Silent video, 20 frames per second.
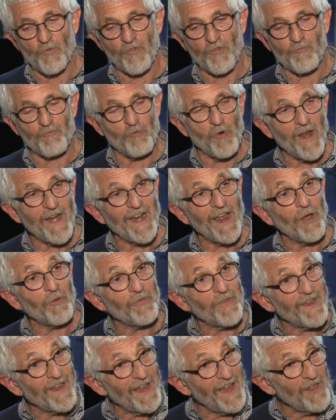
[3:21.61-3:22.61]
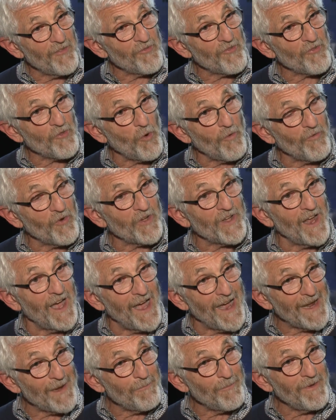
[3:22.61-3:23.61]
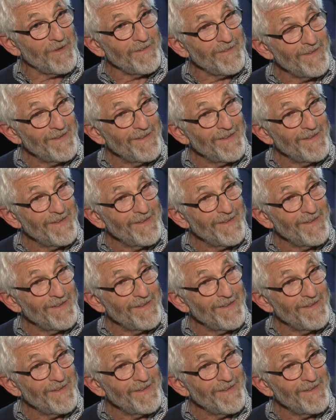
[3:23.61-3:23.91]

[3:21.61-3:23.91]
spread out the cases over time